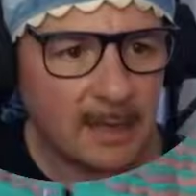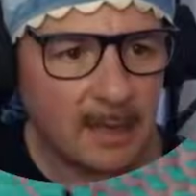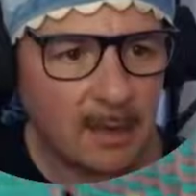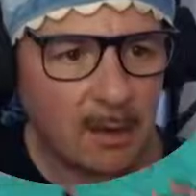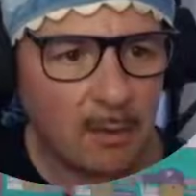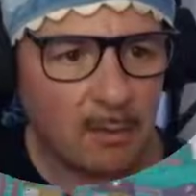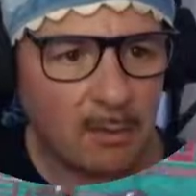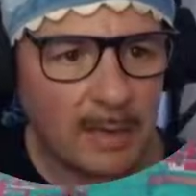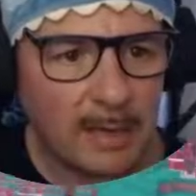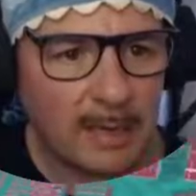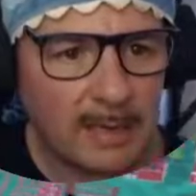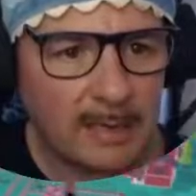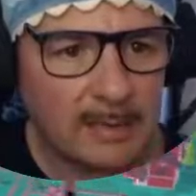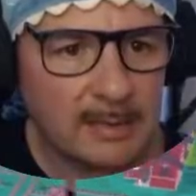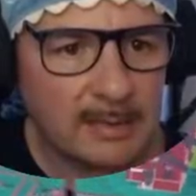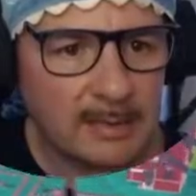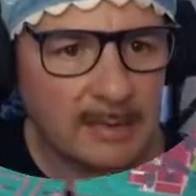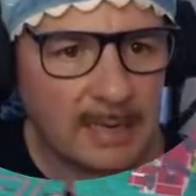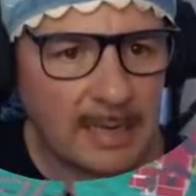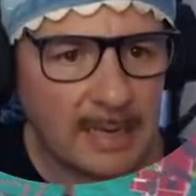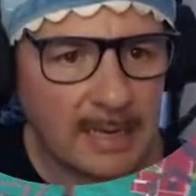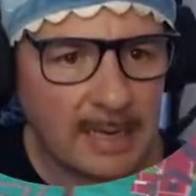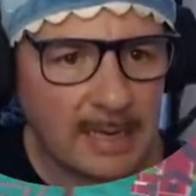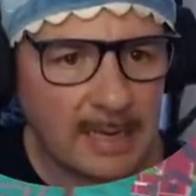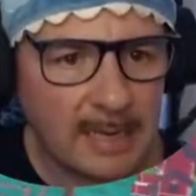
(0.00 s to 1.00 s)
gold ingots
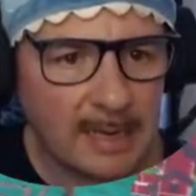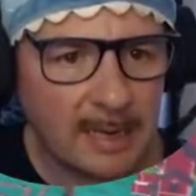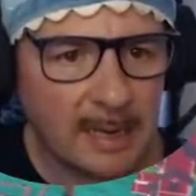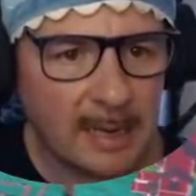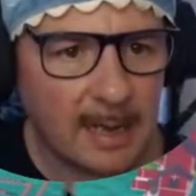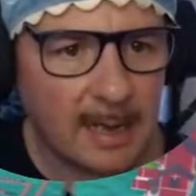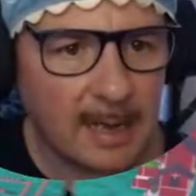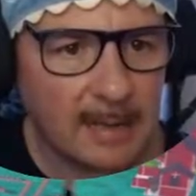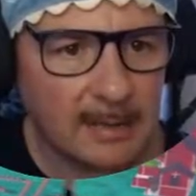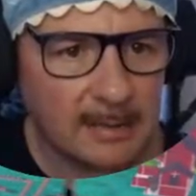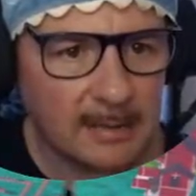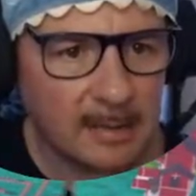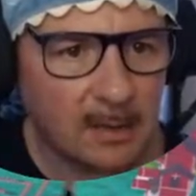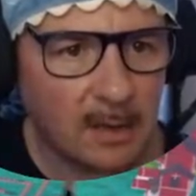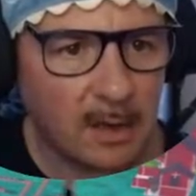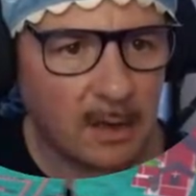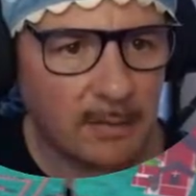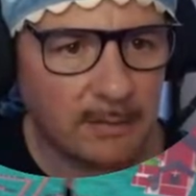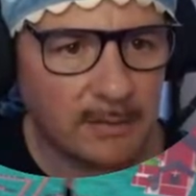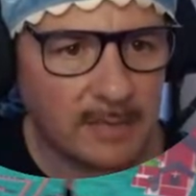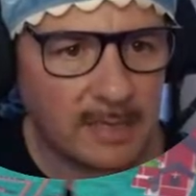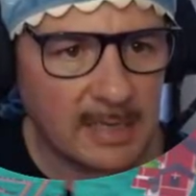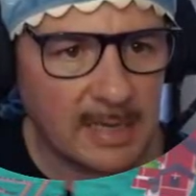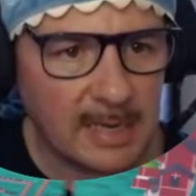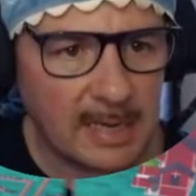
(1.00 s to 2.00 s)
to here,
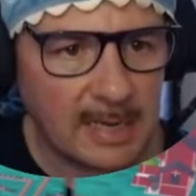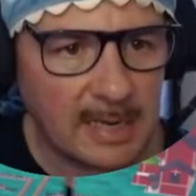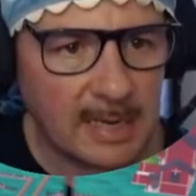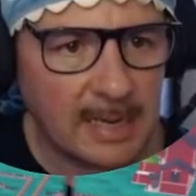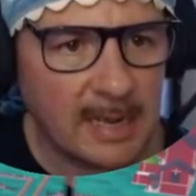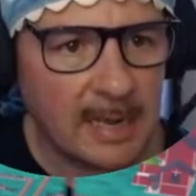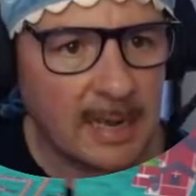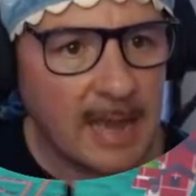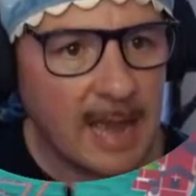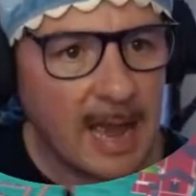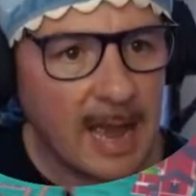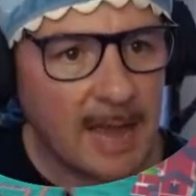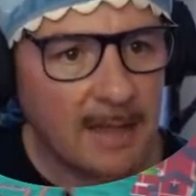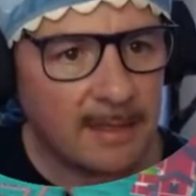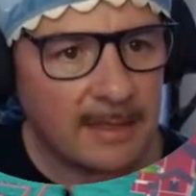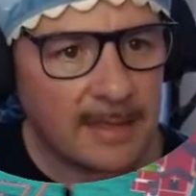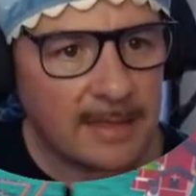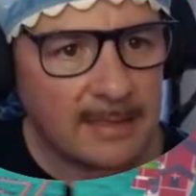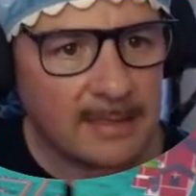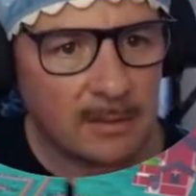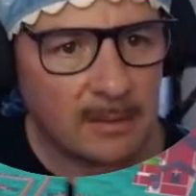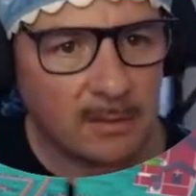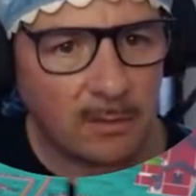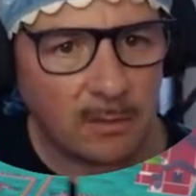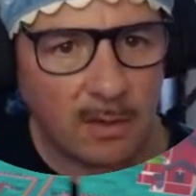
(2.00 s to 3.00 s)
over to here, and
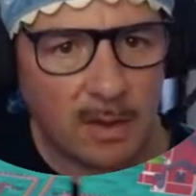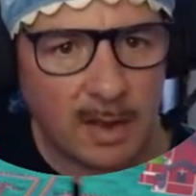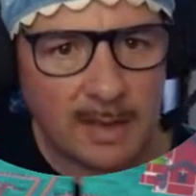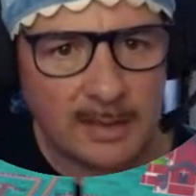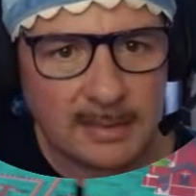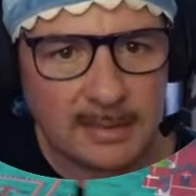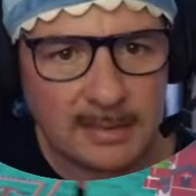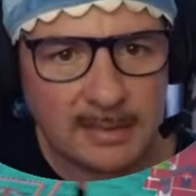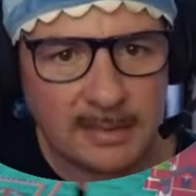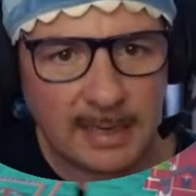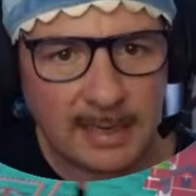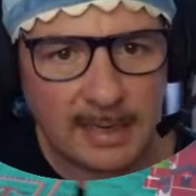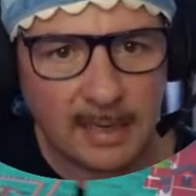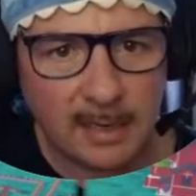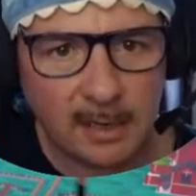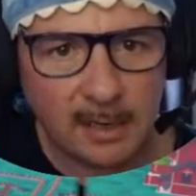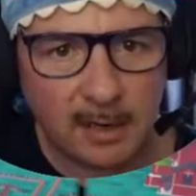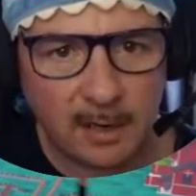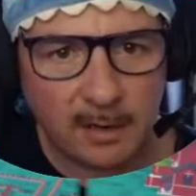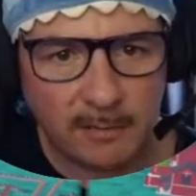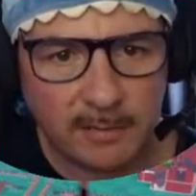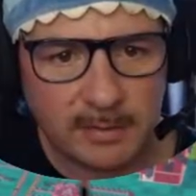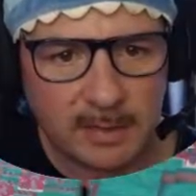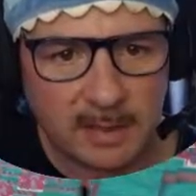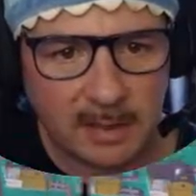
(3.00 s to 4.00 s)
these little guys are taking it
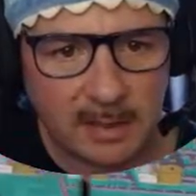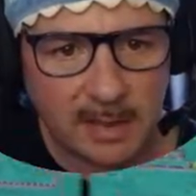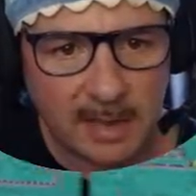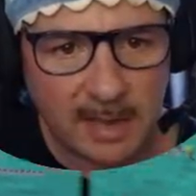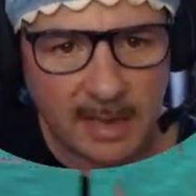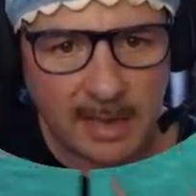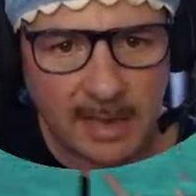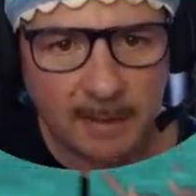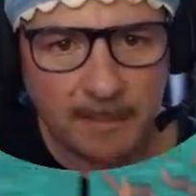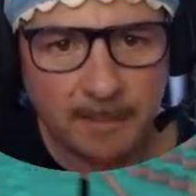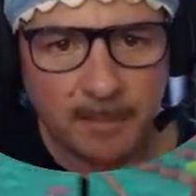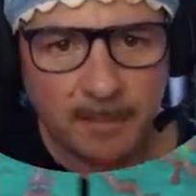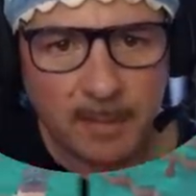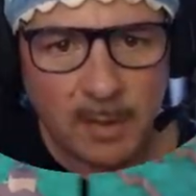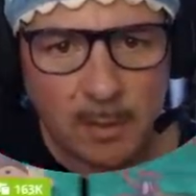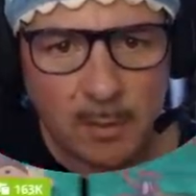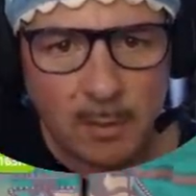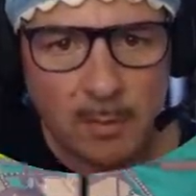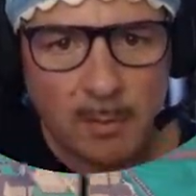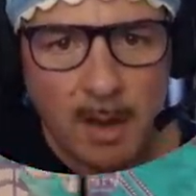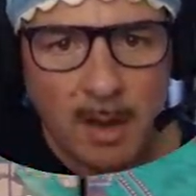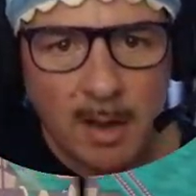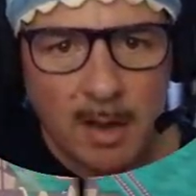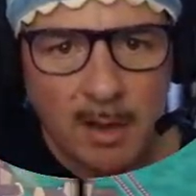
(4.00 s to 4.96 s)
over to there. We might